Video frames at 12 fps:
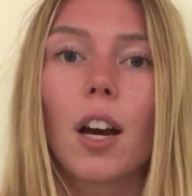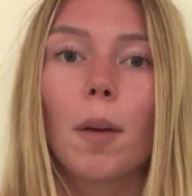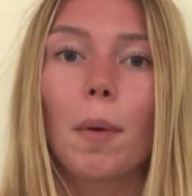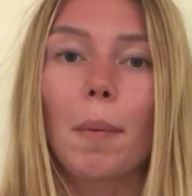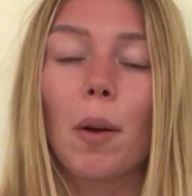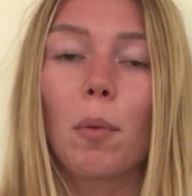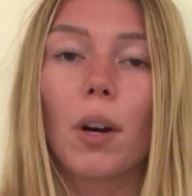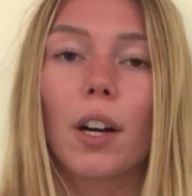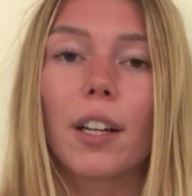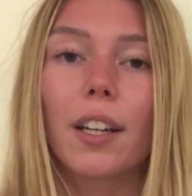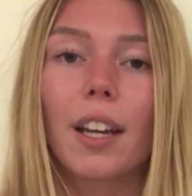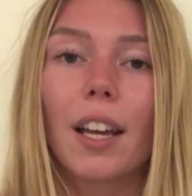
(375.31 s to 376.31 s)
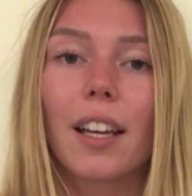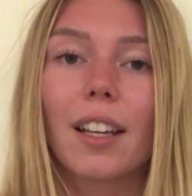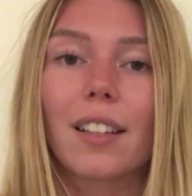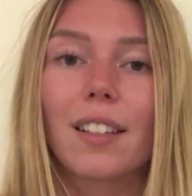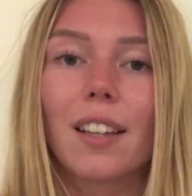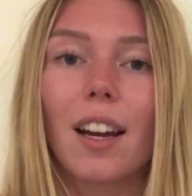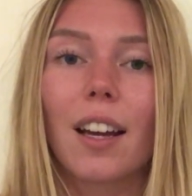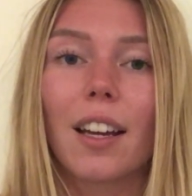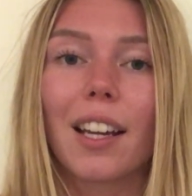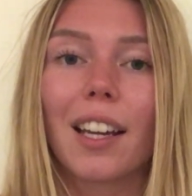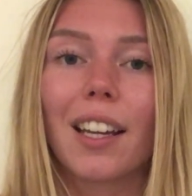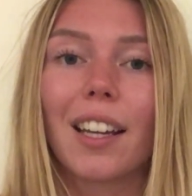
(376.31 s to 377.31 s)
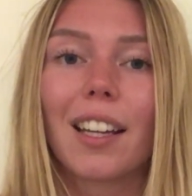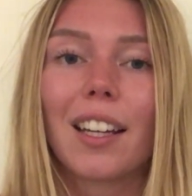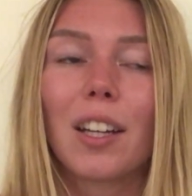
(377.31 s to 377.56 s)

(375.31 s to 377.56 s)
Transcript: about my work and I